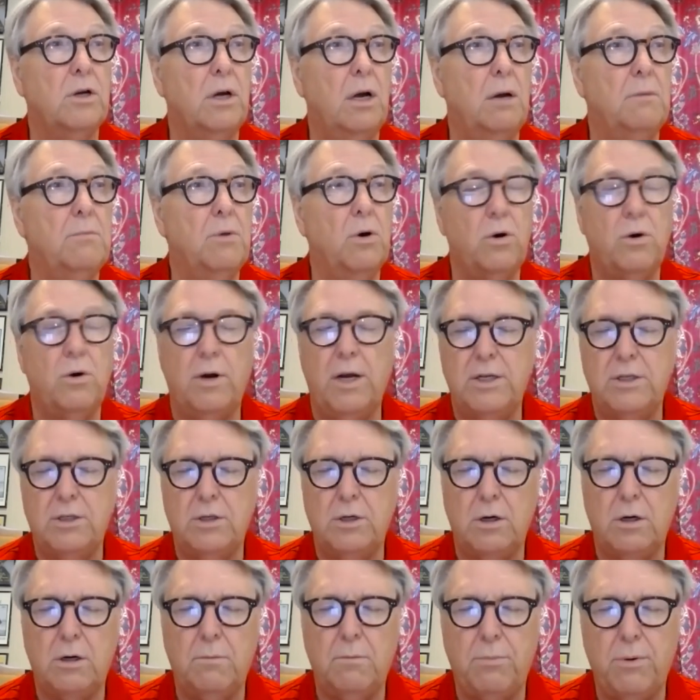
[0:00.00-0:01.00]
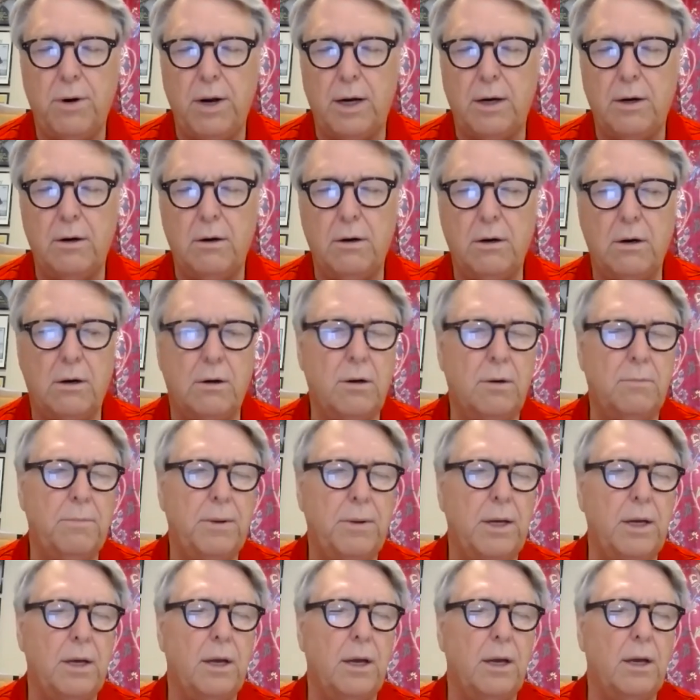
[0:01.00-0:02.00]
motorized circuit breaker, or it could
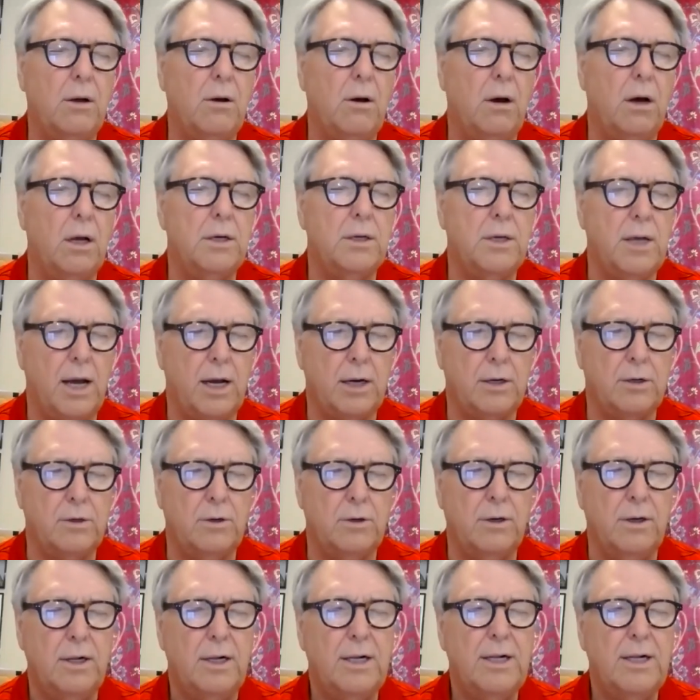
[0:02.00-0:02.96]
be a contactor.